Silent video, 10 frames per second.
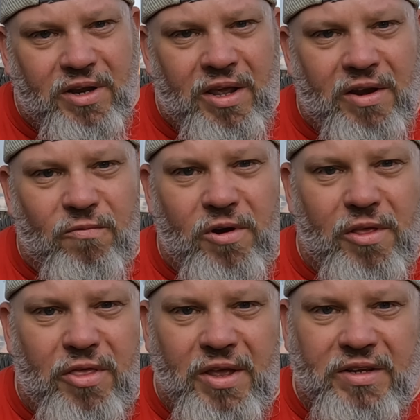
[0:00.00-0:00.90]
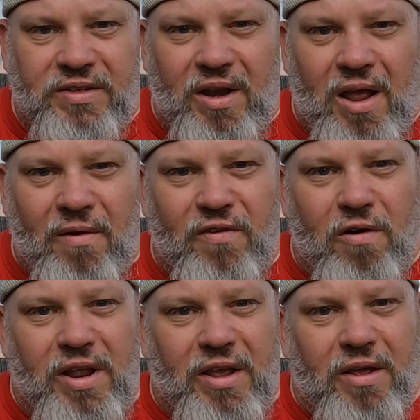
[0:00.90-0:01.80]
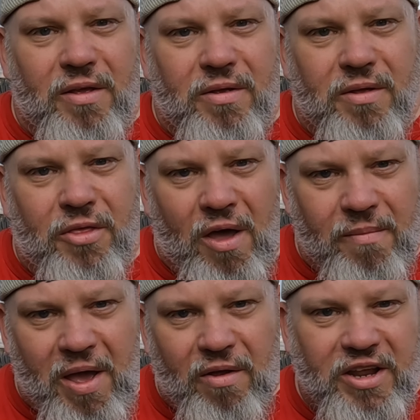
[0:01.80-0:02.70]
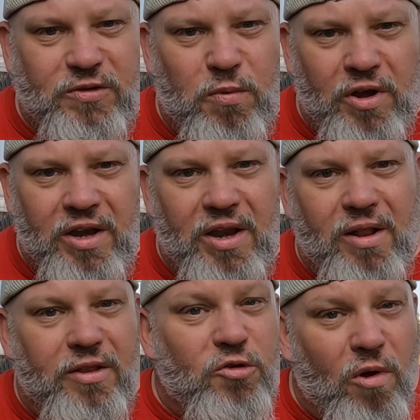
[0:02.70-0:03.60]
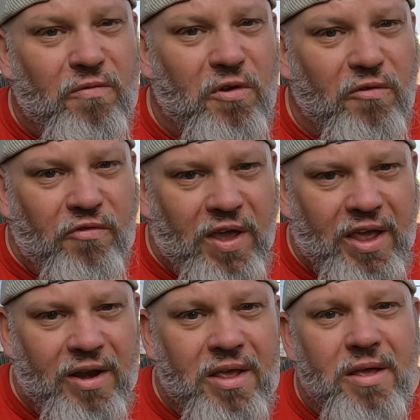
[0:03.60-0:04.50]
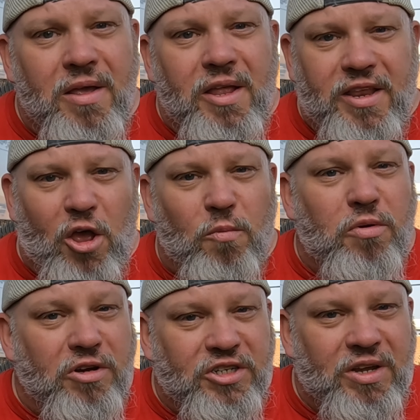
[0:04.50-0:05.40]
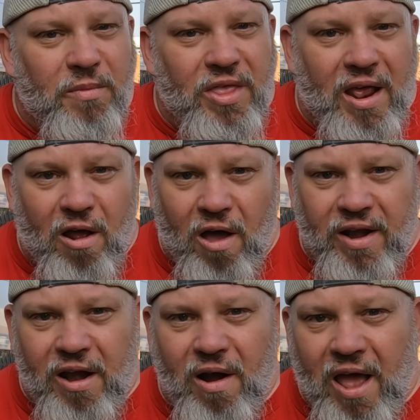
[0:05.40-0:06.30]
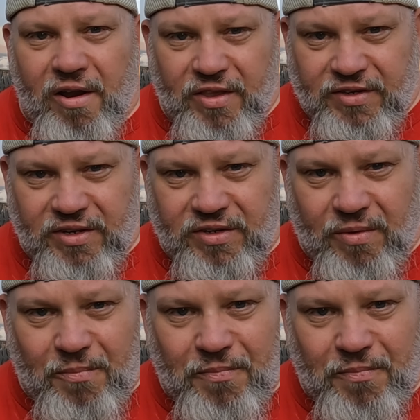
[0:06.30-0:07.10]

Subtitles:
And one of the things that I've already thought about is putting in a 12-volt fan to help push some of that hot air out of the system.